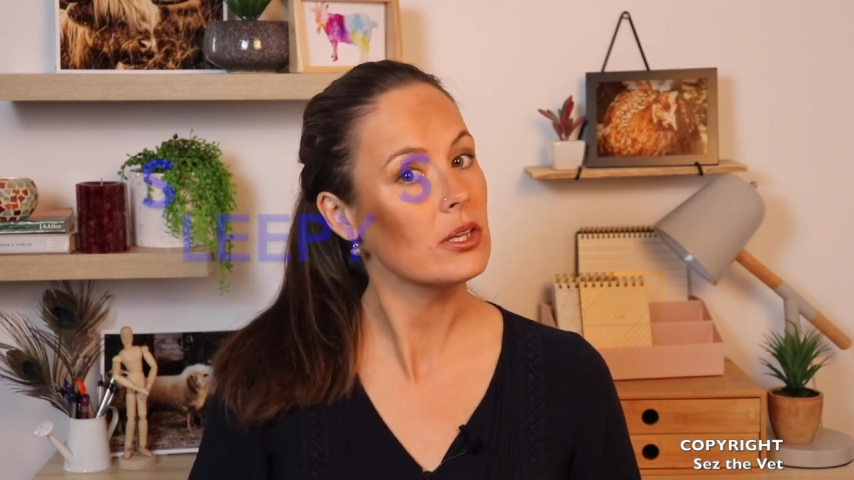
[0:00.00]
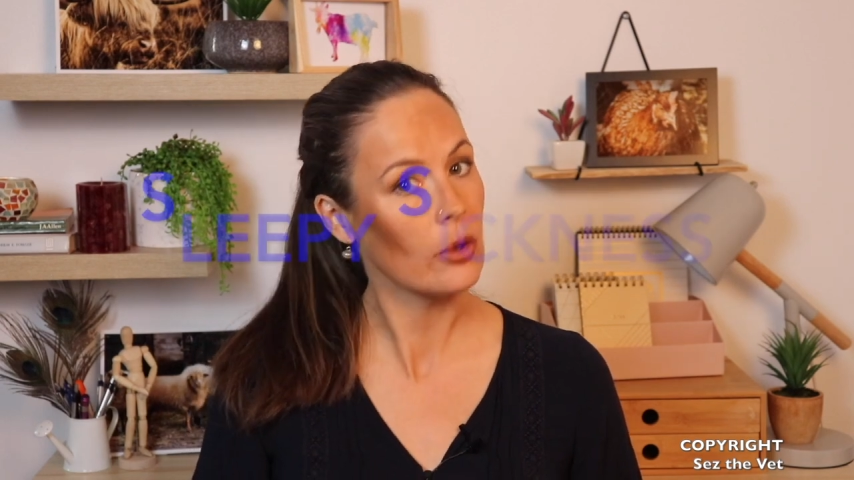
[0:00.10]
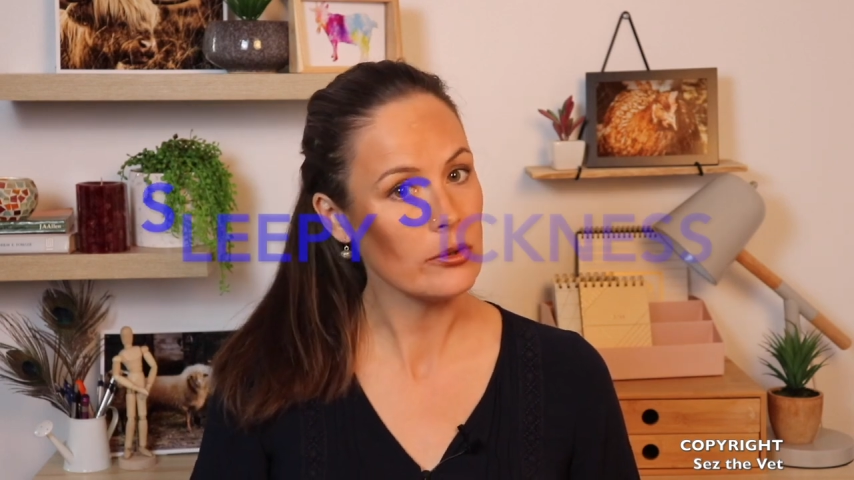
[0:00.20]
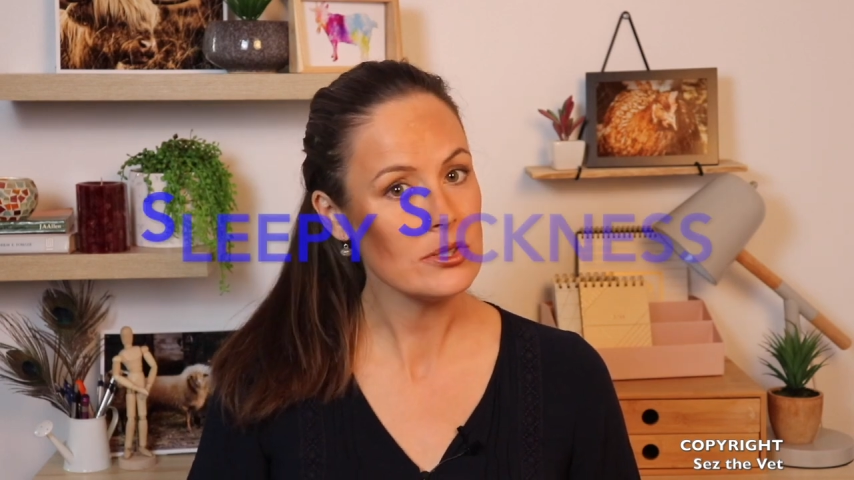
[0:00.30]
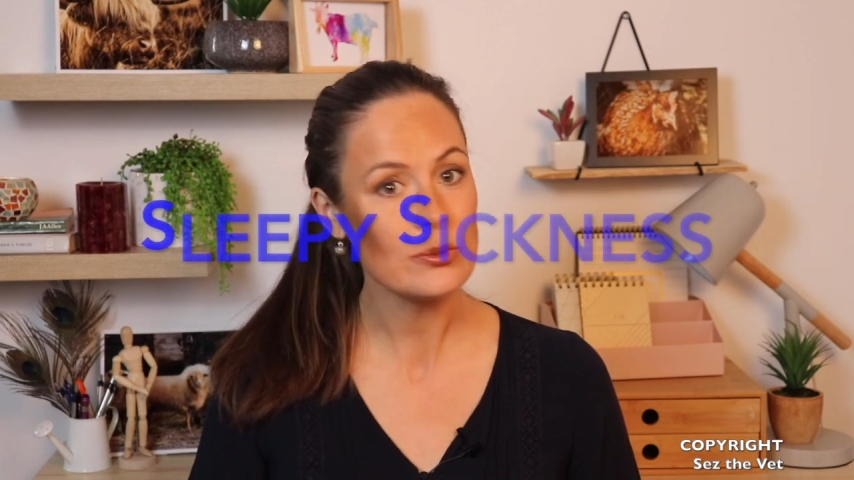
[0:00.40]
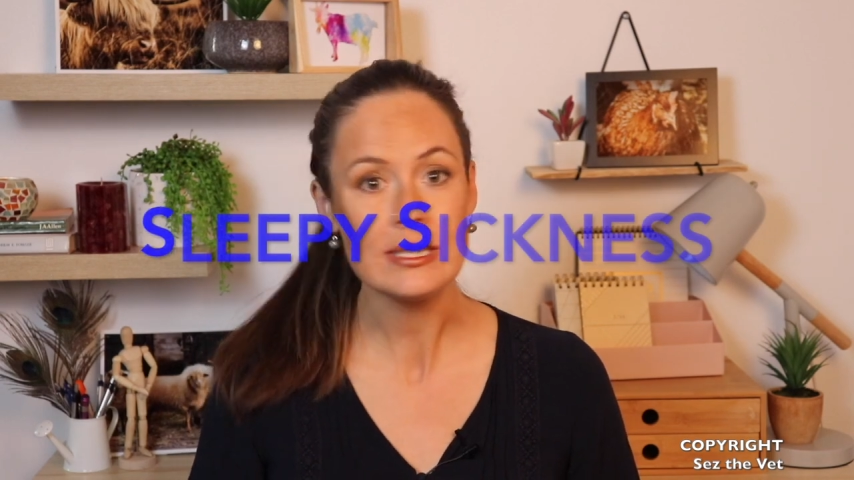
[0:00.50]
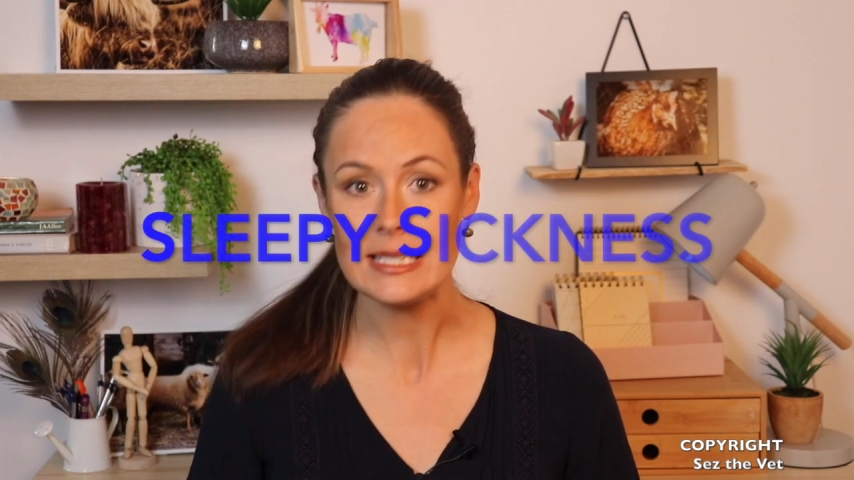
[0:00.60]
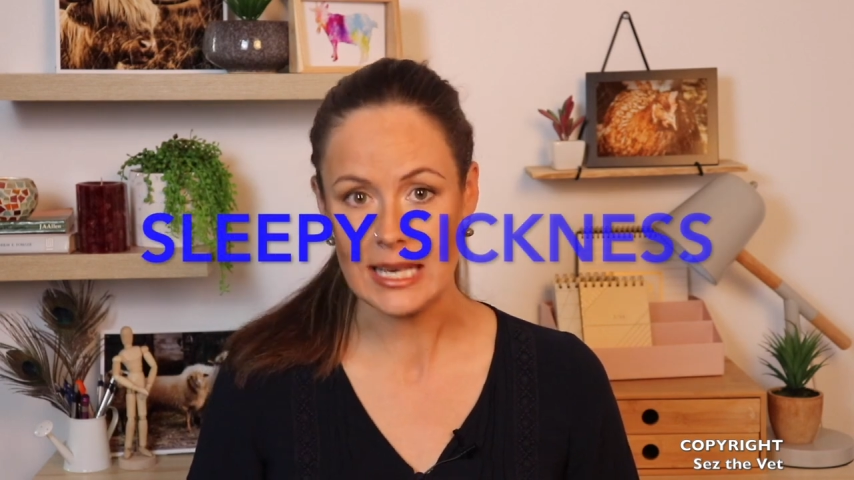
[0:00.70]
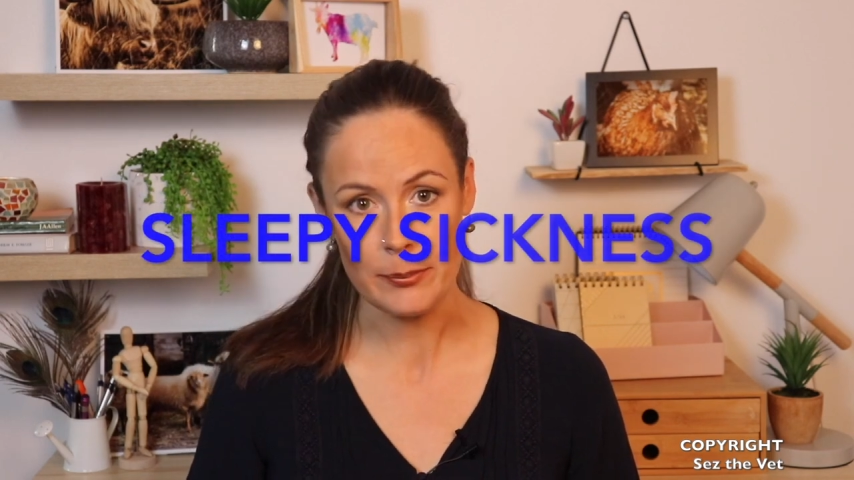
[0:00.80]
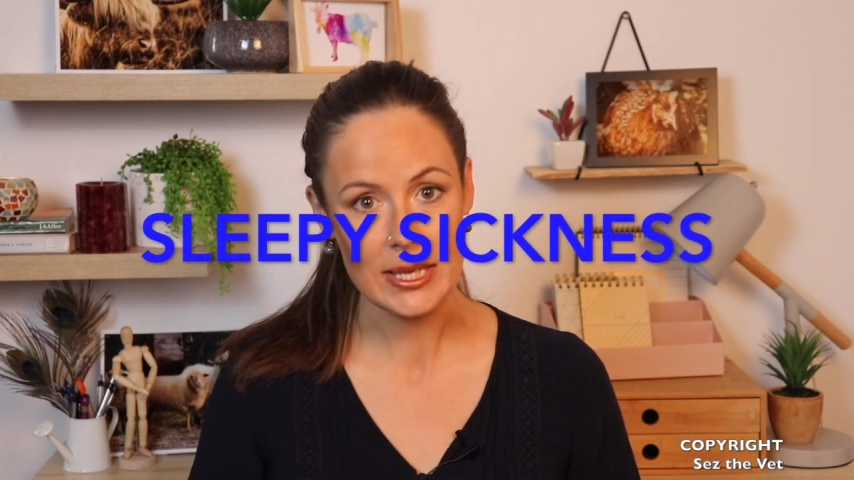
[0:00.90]
goats called
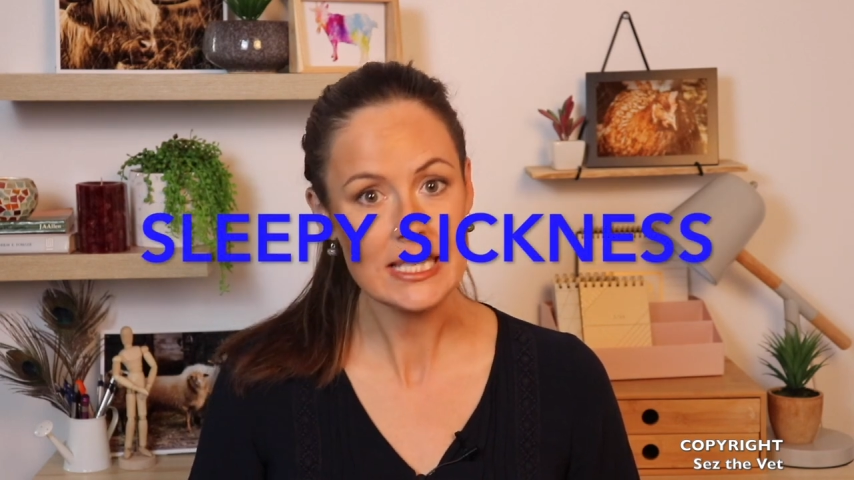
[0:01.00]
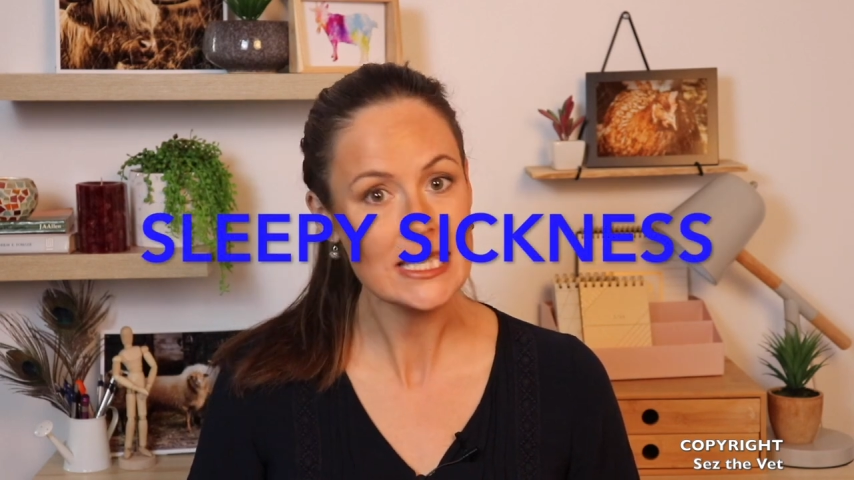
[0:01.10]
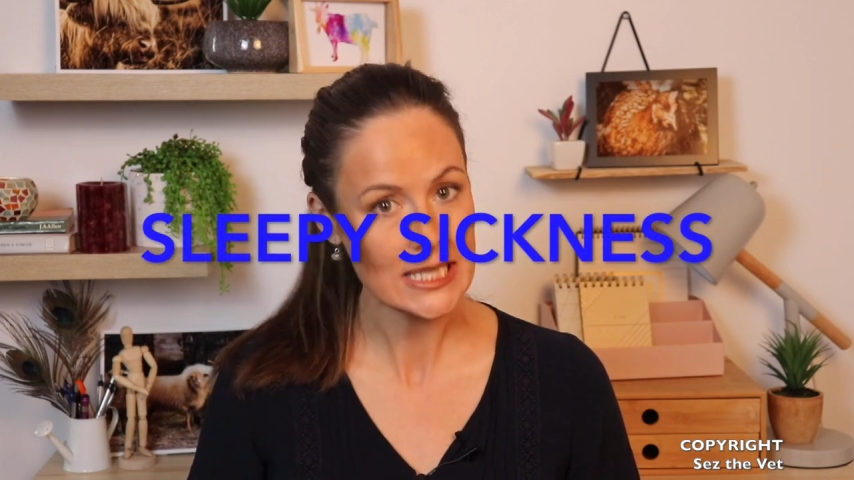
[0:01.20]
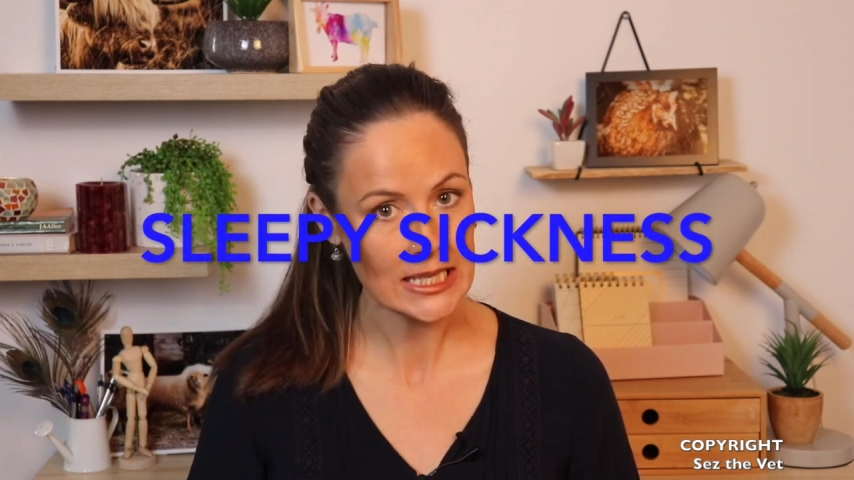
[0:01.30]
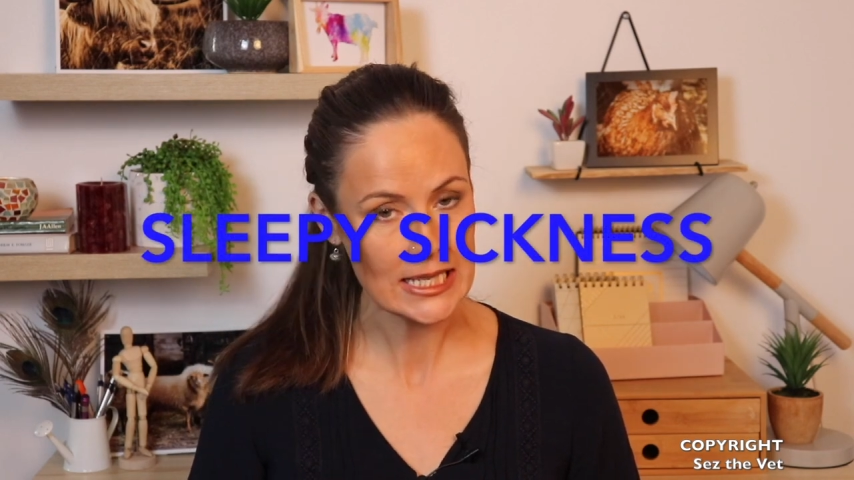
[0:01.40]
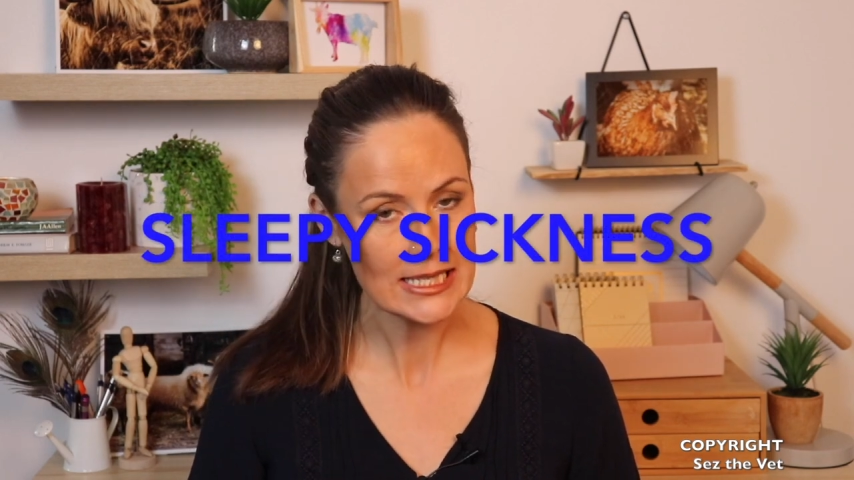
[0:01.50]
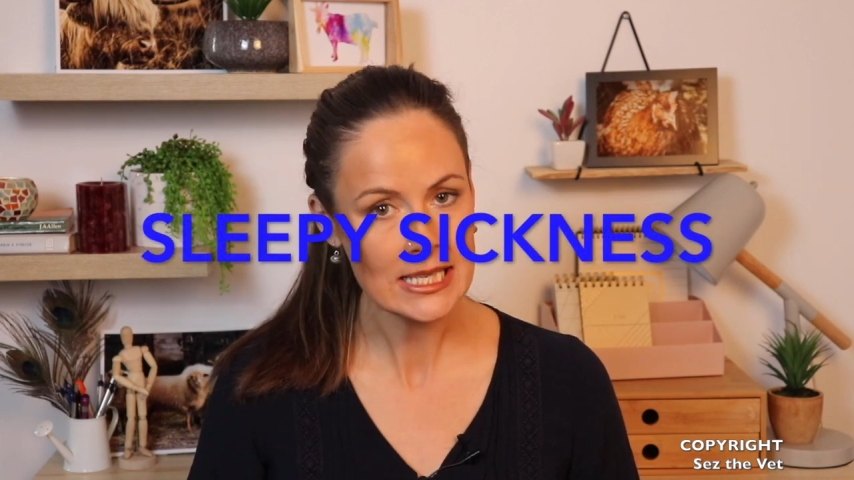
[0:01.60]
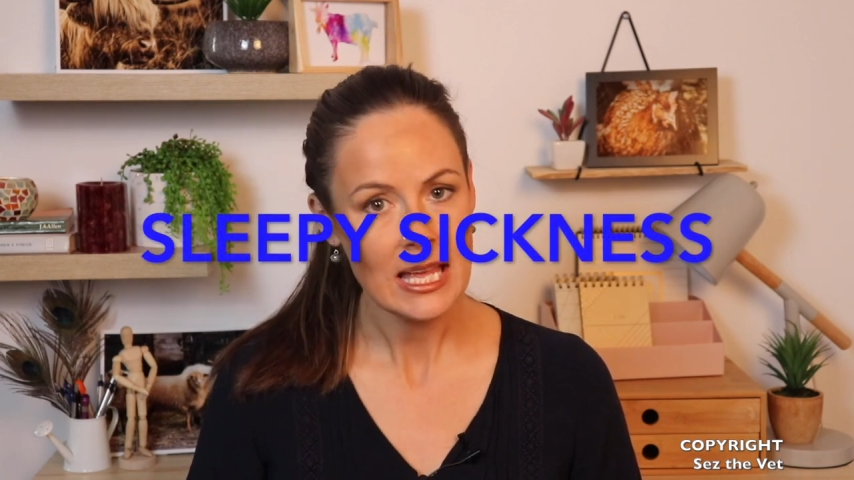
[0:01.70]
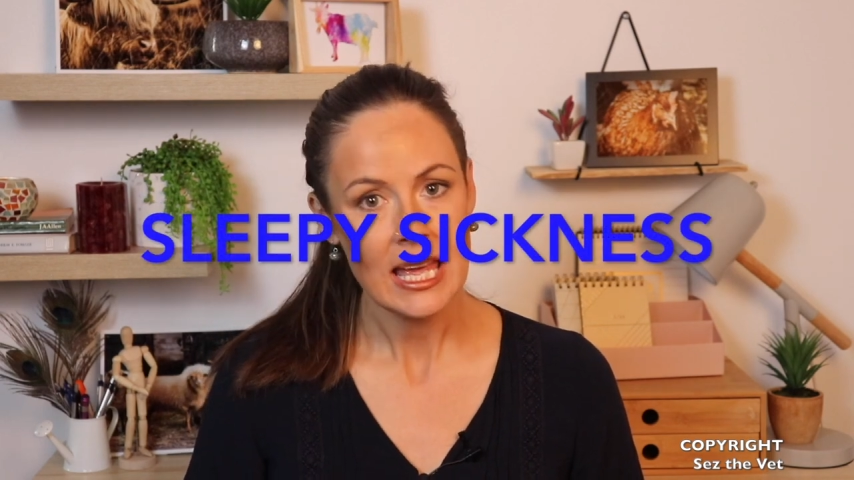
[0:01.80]
sleepy sickness.